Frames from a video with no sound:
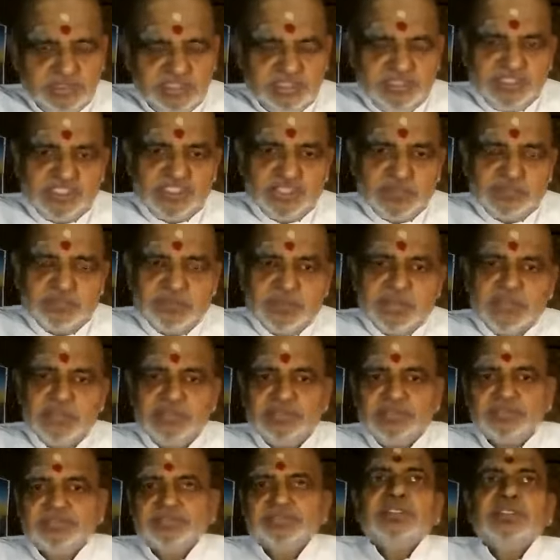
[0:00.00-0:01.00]
the japa,
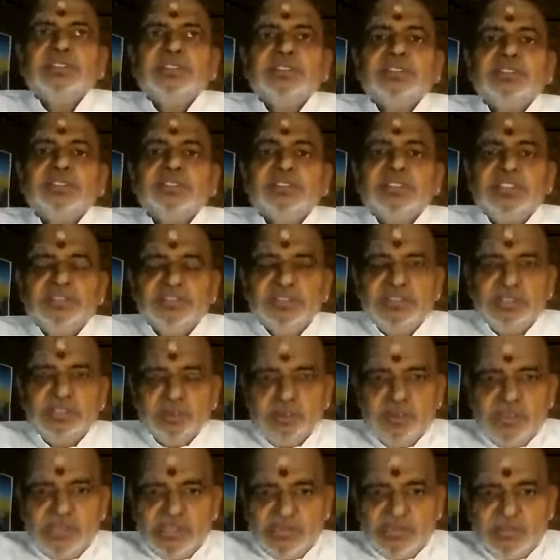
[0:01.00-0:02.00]
if they
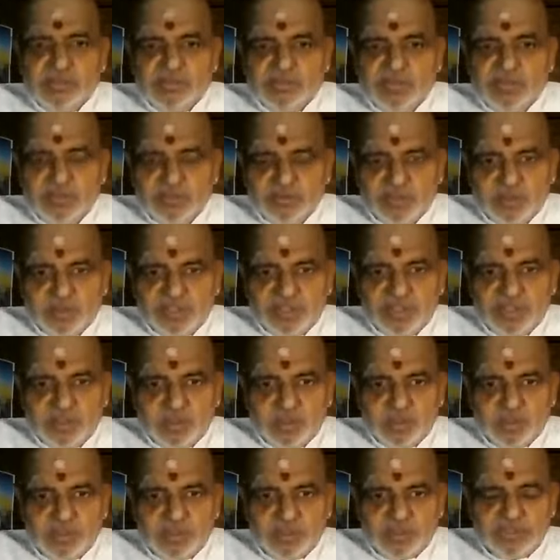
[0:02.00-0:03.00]
don't remember what they
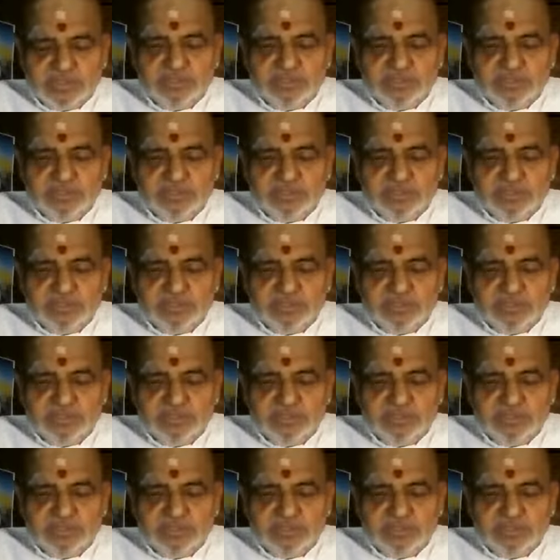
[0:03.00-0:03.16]
wrote,